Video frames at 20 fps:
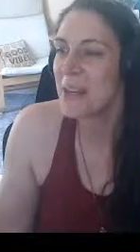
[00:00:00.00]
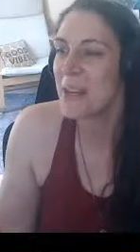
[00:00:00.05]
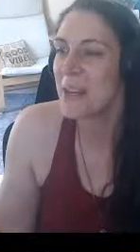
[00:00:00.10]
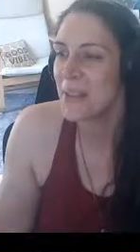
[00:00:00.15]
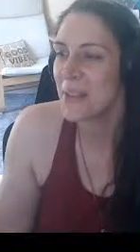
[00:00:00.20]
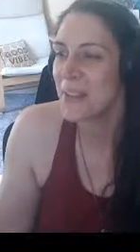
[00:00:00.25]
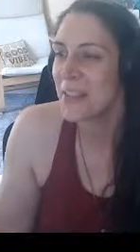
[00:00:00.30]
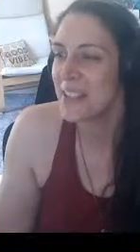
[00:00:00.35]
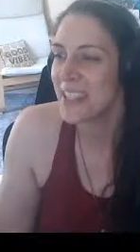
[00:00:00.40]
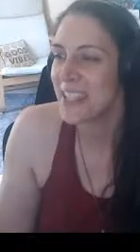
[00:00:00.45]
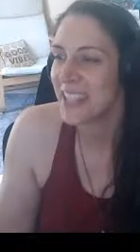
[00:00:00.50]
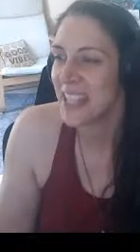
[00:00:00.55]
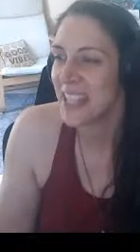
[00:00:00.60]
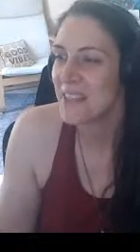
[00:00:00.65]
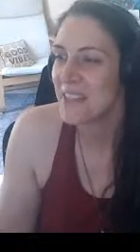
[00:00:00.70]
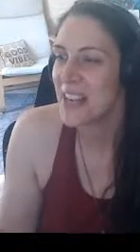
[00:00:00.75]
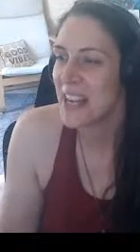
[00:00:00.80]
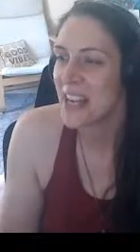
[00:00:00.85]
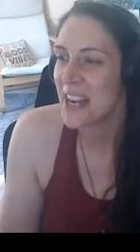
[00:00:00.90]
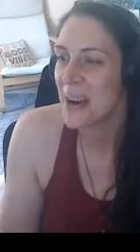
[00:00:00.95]
cooler than
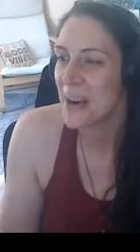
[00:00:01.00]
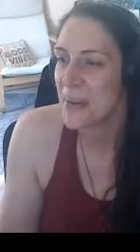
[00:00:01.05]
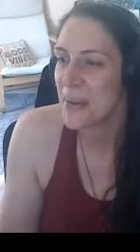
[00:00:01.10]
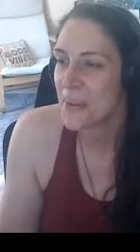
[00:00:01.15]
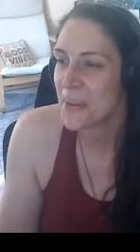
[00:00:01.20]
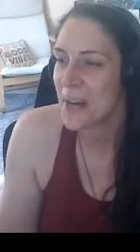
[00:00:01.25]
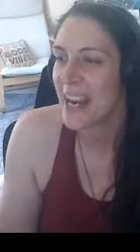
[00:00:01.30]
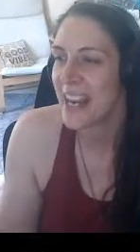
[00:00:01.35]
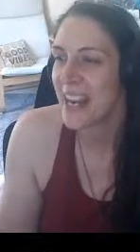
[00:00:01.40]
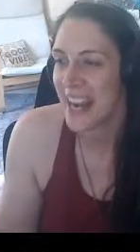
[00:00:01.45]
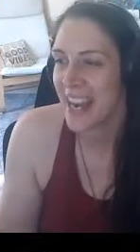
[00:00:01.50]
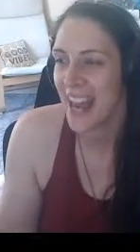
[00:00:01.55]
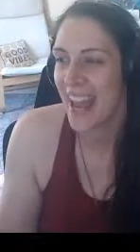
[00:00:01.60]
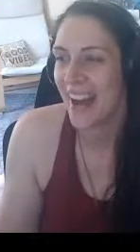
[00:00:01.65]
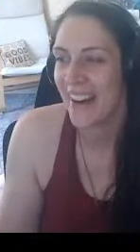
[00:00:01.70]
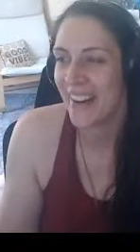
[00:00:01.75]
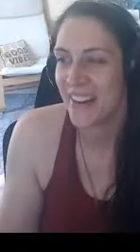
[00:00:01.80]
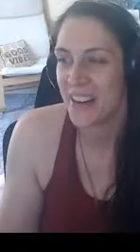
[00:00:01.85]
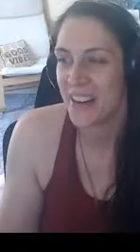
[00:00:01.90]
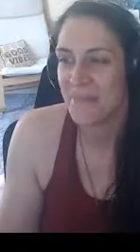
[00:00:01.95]
living right
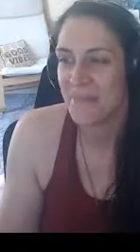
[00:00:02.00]
now?